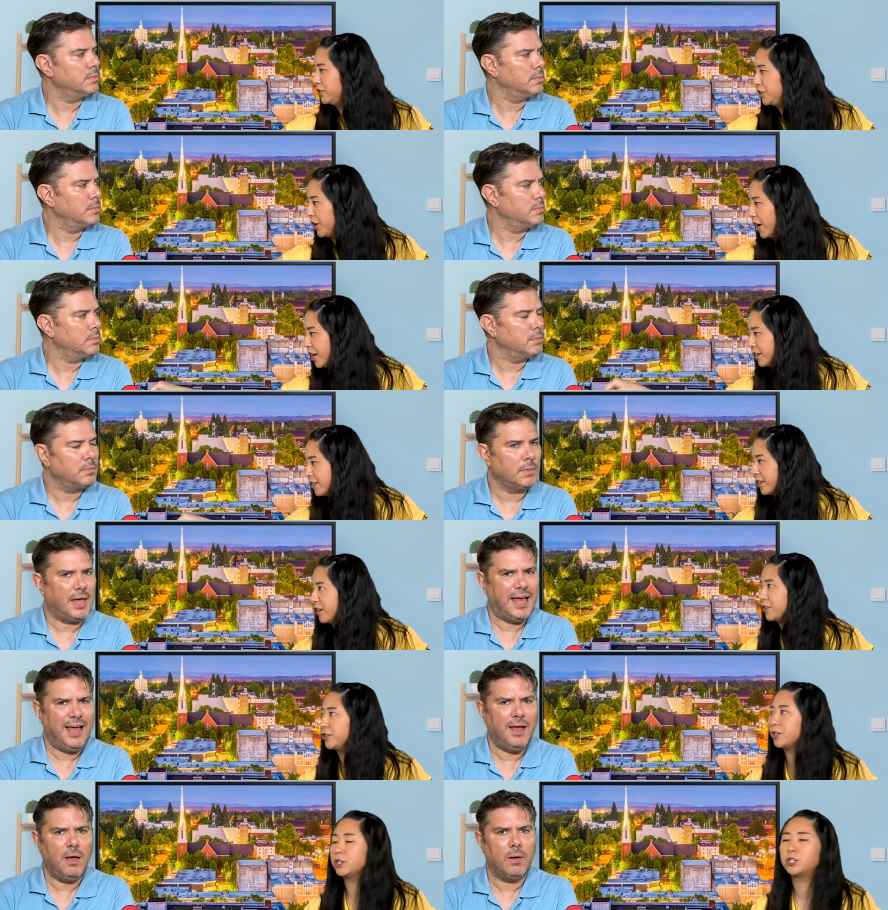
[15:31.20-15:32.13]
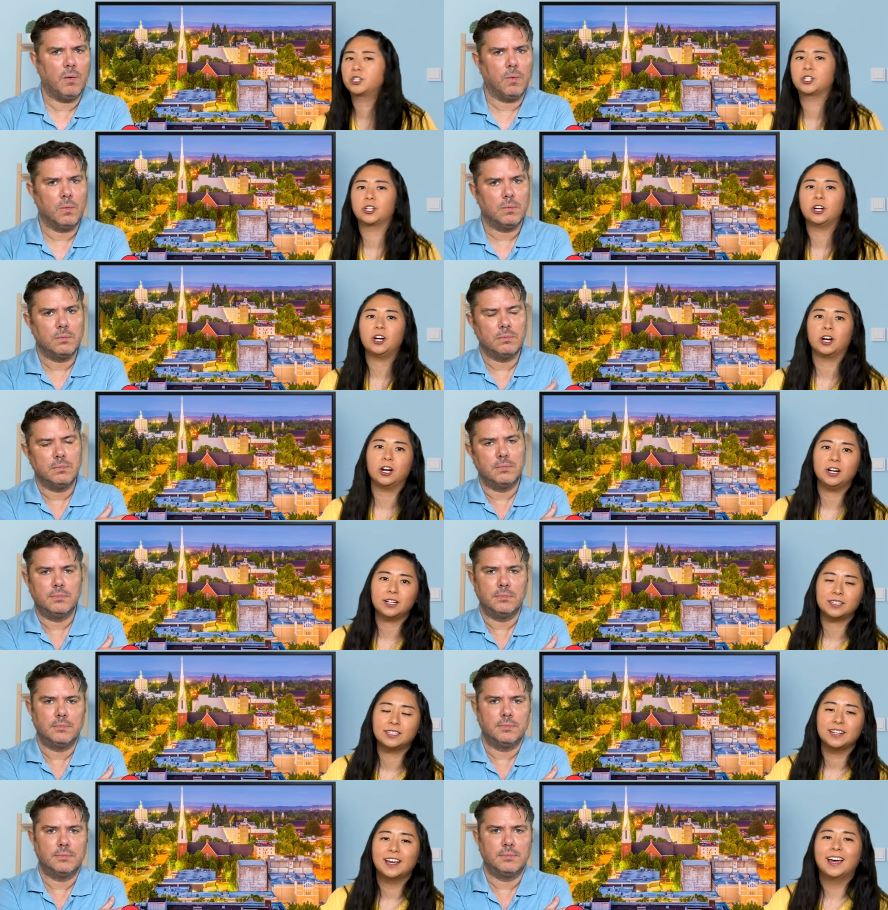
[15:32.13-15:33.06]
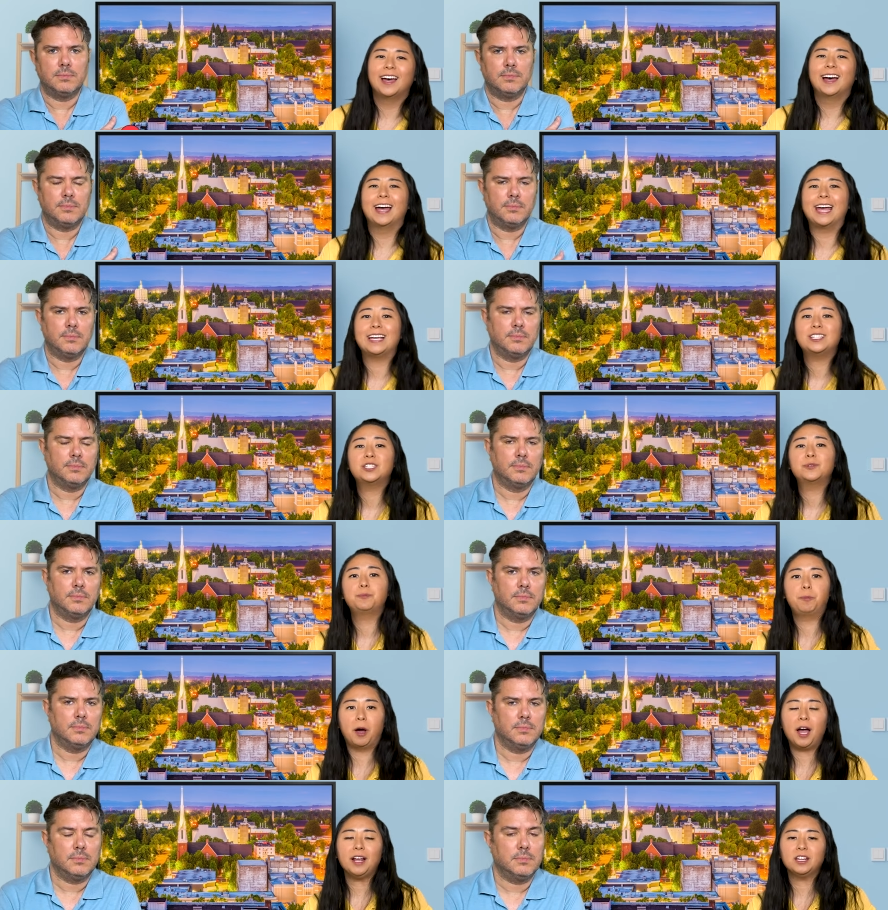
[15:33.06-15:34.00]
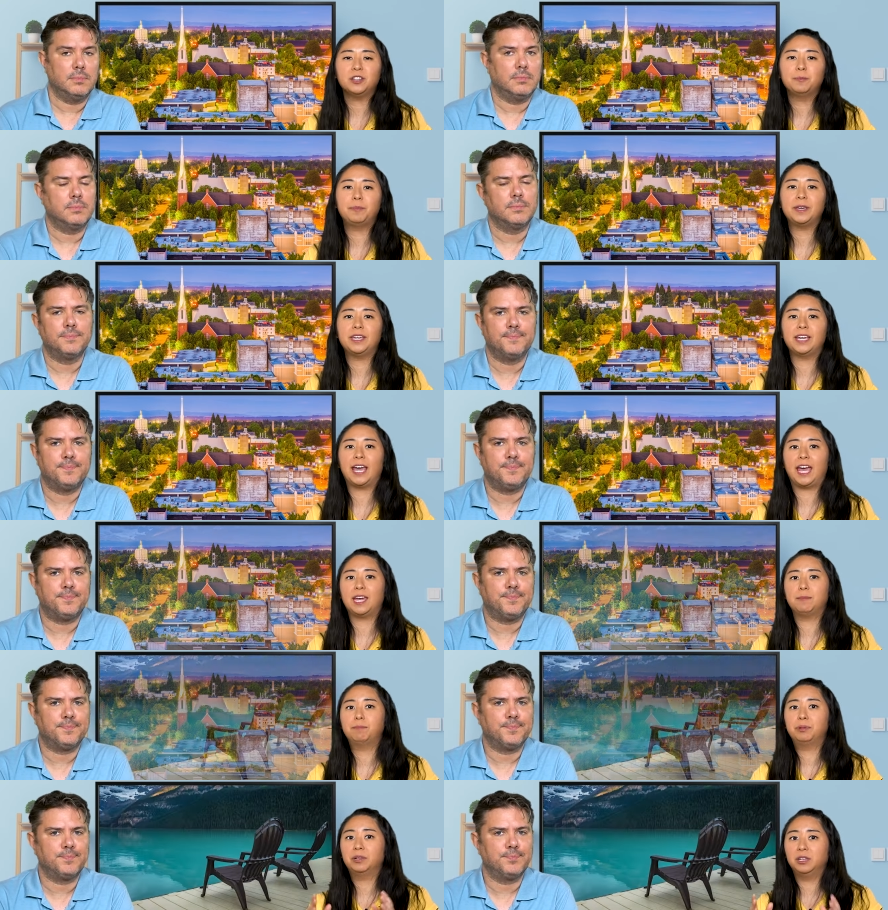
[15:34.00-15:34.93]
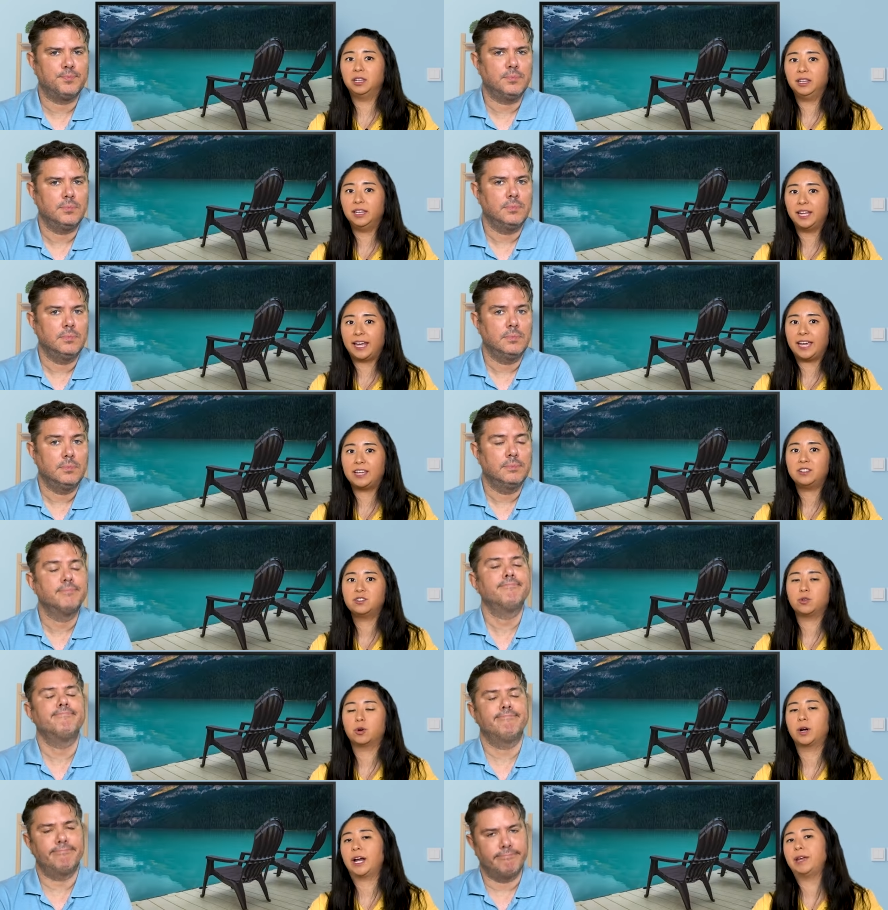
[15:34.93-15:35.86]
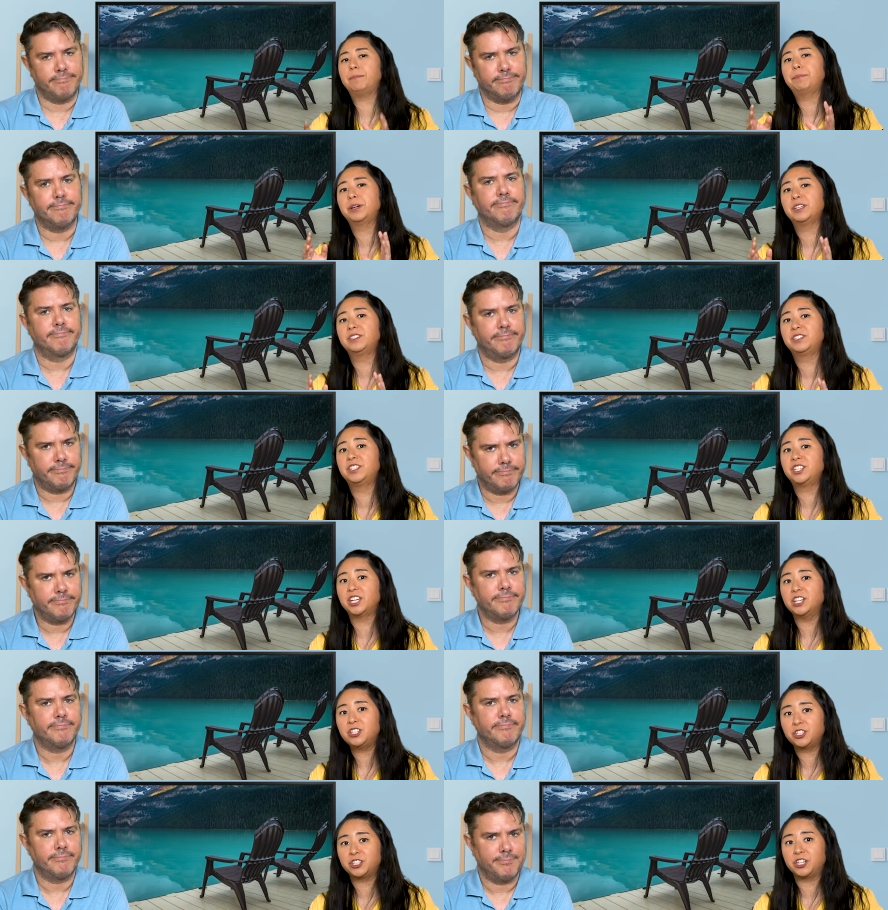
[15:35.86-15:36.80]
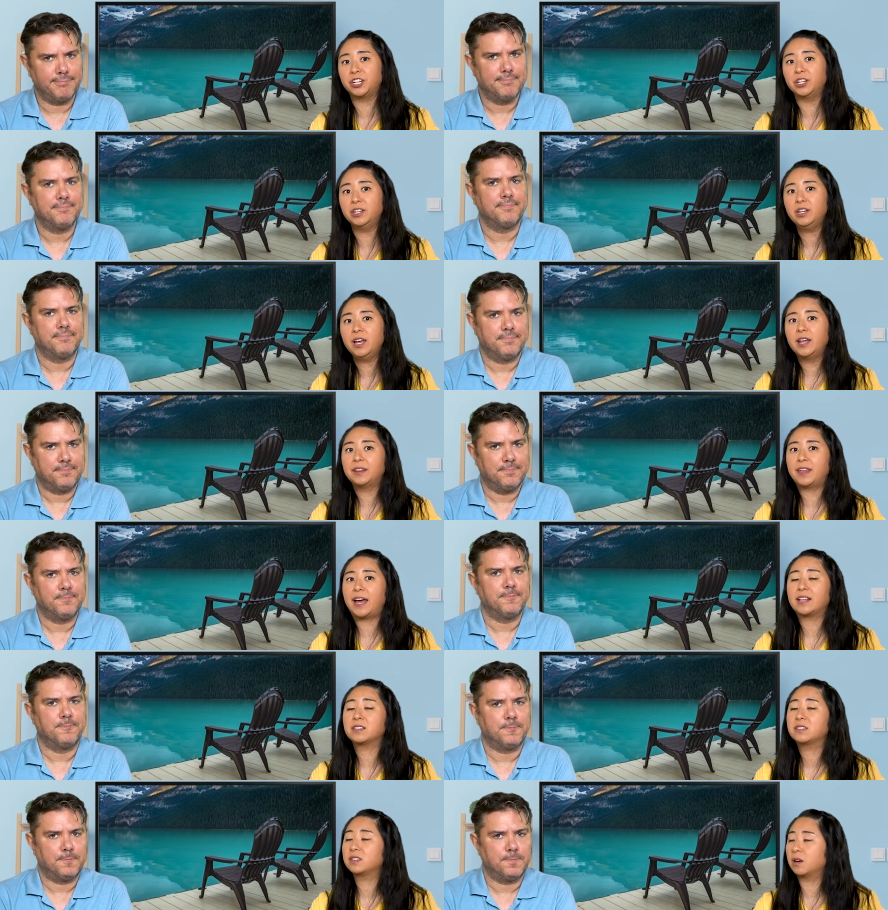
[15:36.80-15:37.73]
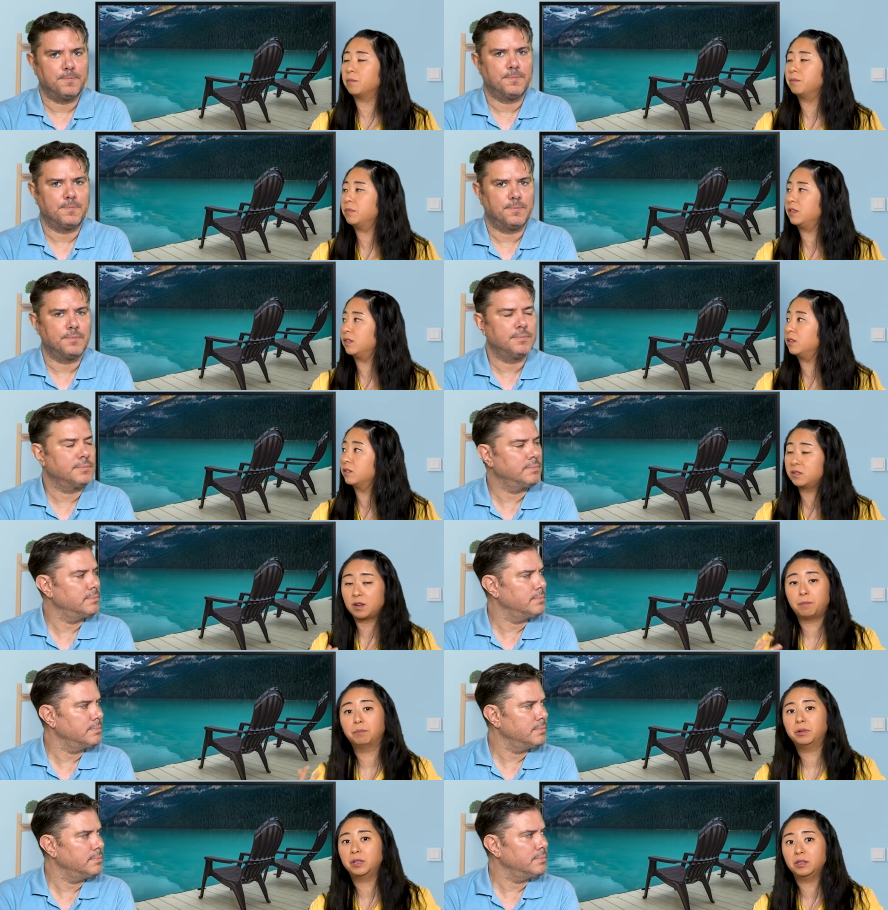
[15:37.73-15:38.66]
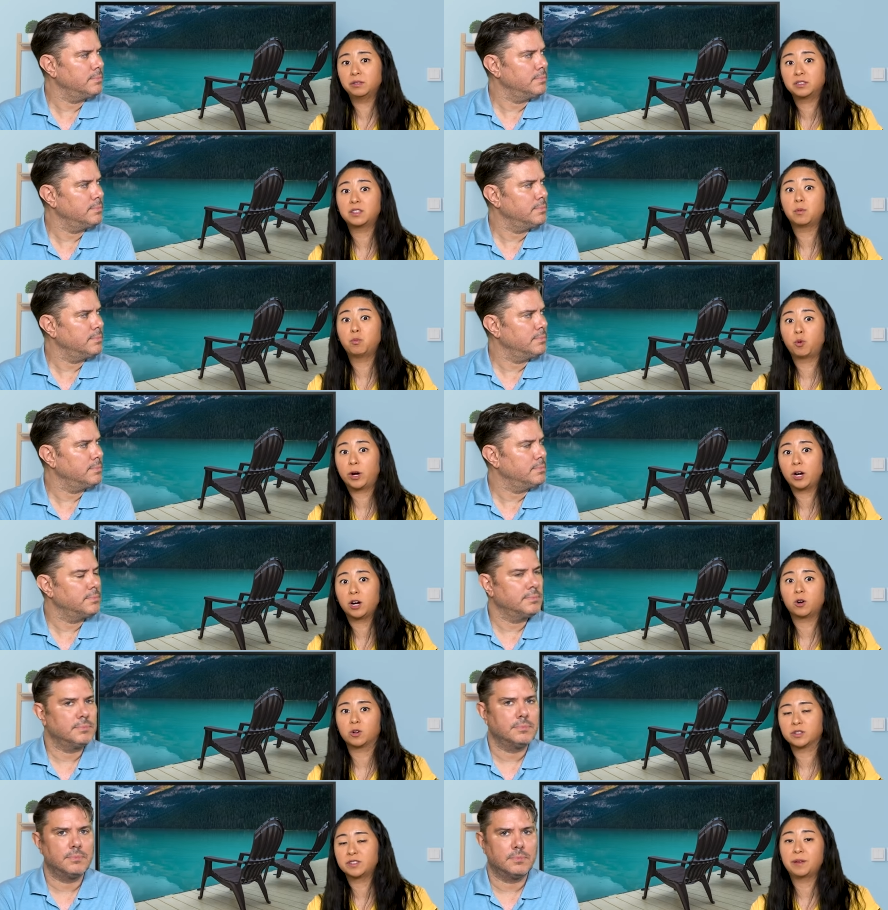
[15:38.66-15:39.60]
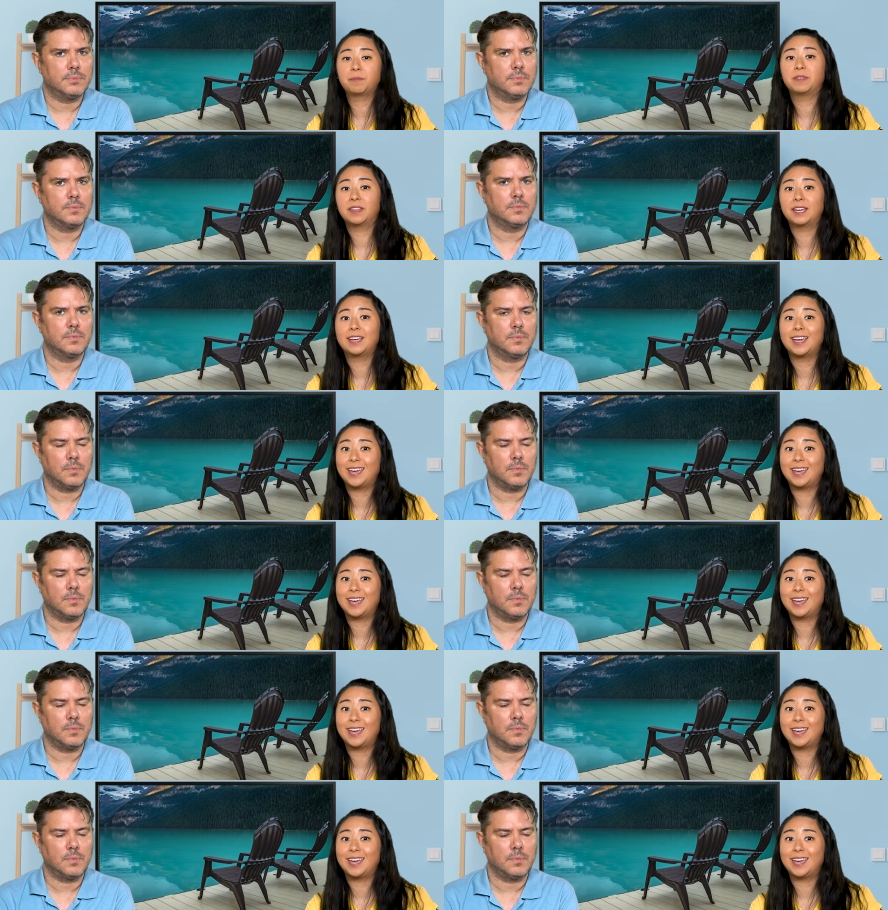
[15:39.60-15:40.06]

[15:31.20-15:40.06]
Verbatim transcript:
Speaker 1: dot on your shirt. A spot could be a place or a position that somewhere or something